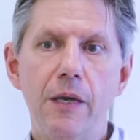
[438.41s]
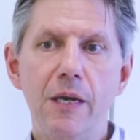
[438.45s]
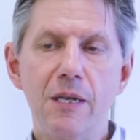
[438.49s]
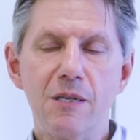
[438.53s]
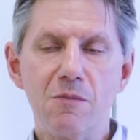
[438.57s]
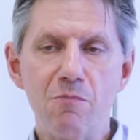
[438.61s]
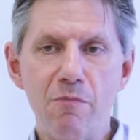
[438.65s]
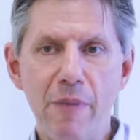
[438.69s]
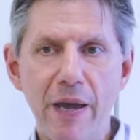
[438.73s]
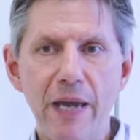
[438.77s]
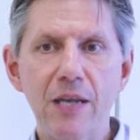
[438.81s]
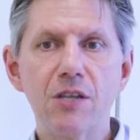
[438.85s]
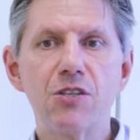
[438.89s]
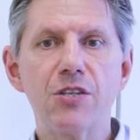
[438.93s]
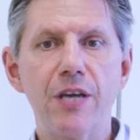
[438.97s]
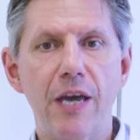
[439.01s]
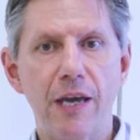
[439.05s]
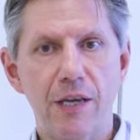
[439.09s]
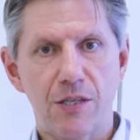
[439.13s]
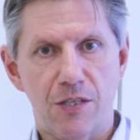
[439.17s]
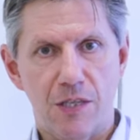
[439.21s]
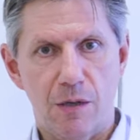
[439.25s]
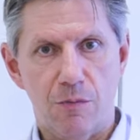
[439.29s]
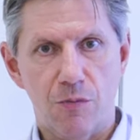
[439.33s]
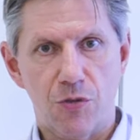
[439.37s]
It may
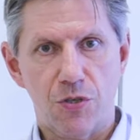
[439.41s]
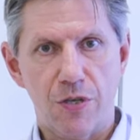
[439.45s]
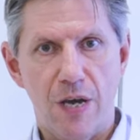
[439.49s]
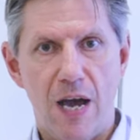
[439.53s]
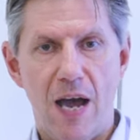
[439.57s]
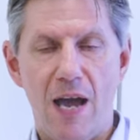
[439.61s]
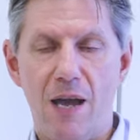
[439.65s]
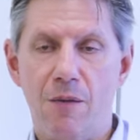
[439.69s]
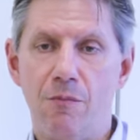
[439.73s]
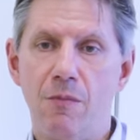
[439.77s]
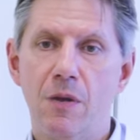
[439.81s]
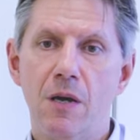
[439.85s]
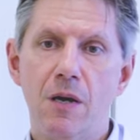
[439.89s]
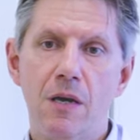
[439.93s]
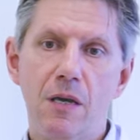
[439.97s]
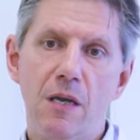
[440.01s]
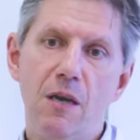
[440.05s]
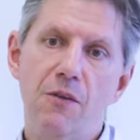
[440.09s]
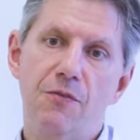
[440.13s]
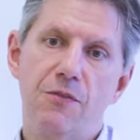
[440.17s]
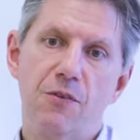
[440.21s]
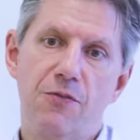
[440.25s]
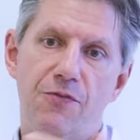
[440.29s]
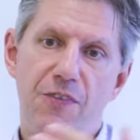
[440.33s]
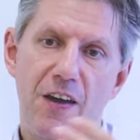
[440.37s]
take some time.
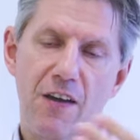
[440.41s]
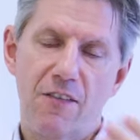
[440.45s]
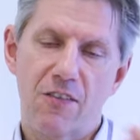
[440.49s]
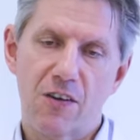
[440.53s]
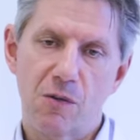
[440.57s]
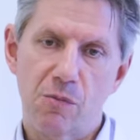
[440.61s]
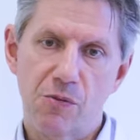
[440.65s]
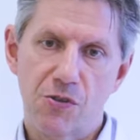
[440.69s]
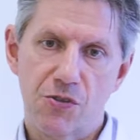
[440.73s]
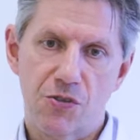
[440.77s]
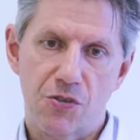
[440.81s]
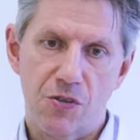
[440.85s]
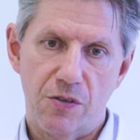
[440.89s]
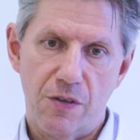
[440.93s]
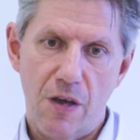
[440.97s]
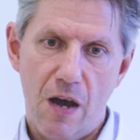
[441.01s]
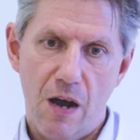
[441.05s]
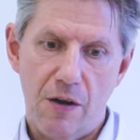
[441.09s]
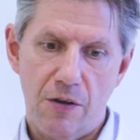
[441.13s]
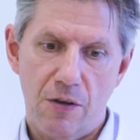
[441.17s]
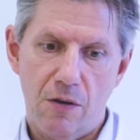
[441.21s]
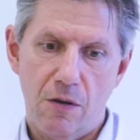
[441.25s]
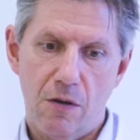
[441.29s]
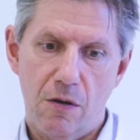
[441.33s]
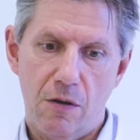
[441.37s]
If the favorable
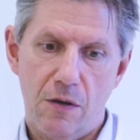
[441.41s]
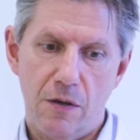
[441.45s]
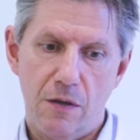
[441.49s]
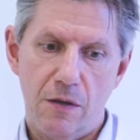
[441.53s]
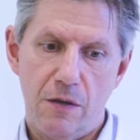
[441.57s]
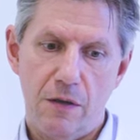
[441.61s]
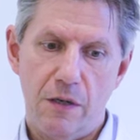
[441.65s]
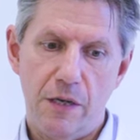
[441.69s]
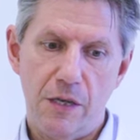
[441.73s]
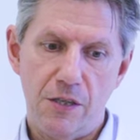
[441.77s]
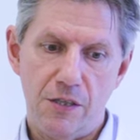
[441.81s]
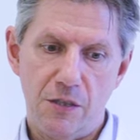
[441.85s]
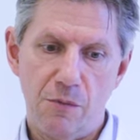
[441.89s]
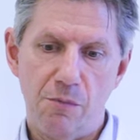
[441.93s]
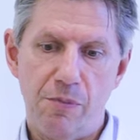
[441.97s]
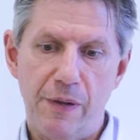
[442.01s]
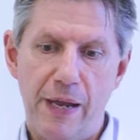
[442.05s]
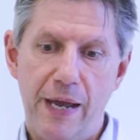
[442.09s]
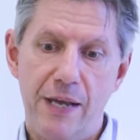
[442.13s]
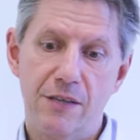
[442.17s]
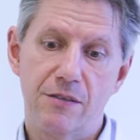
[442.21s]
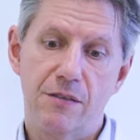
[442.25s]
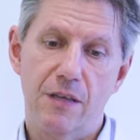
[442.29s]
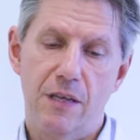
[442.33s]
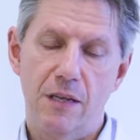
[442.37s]
scenario is in
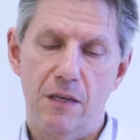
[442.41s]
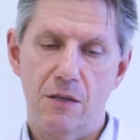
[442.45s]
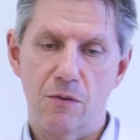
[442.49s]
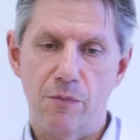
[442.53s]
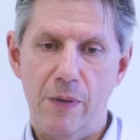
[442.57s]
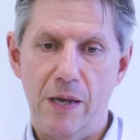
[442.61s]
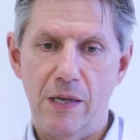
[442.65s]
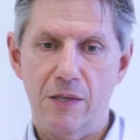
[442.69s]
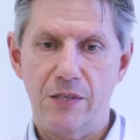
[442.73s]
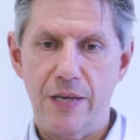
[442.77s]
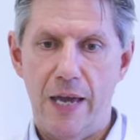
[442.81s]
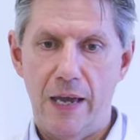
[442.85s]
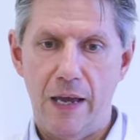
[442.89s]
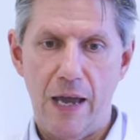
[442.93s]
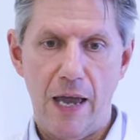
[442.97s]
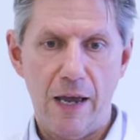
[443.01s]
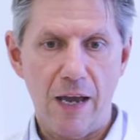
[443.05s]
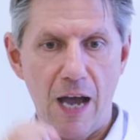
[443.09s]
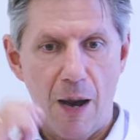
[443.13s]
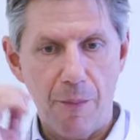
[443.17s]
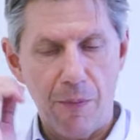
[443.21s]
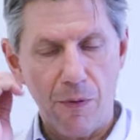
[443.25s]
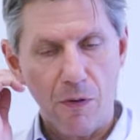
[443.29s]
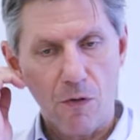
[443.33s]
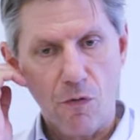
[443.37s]
place, then it may take
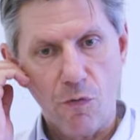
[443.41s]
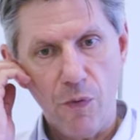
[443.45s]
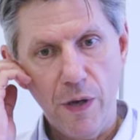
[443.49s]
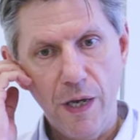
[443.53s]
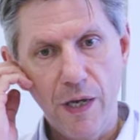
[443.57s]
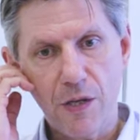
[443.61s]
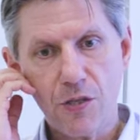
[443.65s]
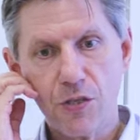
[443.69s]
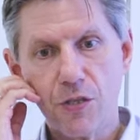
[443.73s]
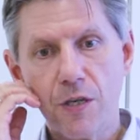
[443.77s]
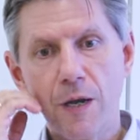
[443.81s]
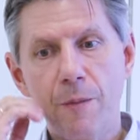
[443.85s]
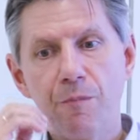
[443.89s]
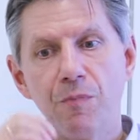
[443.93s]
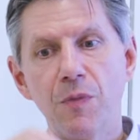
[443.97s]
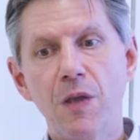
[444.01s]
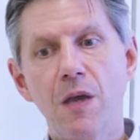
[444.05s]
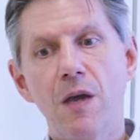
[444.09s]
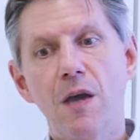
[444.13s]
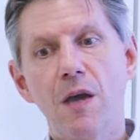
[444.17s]
a couple of weeks.